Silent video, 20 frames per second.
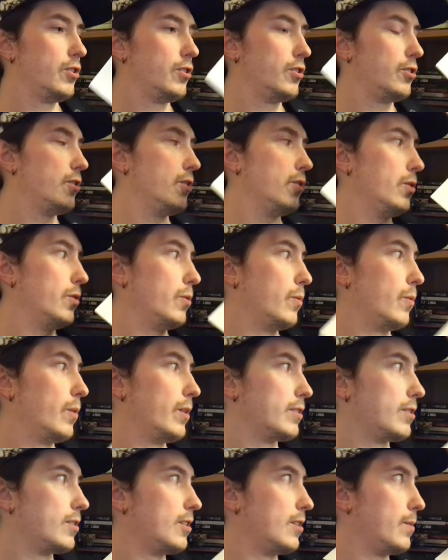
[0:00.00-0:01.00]
show
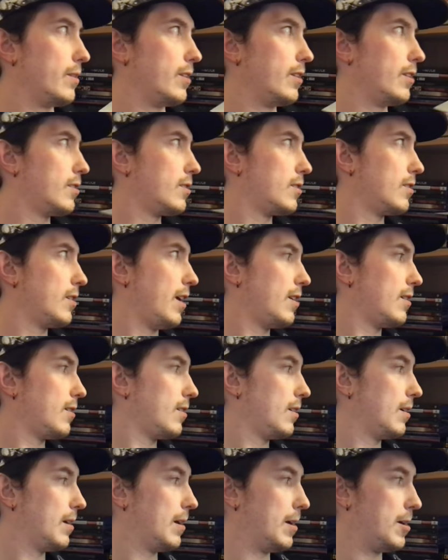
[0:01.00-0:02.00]
what's in this set.
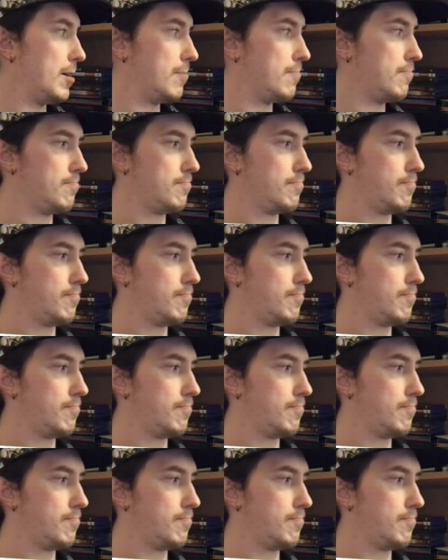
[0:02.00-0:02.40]
Um,